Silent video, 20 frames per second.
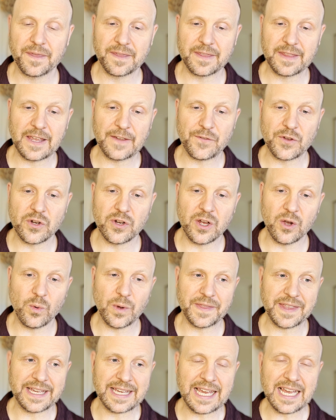if you know what
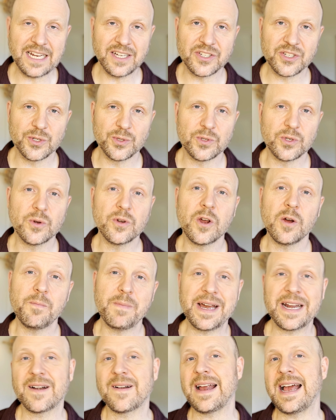they can't do, you know
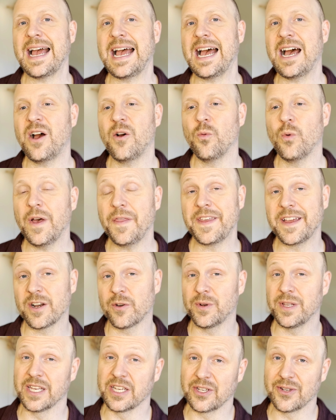better what they are
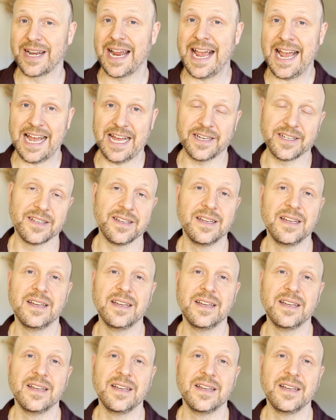really good at.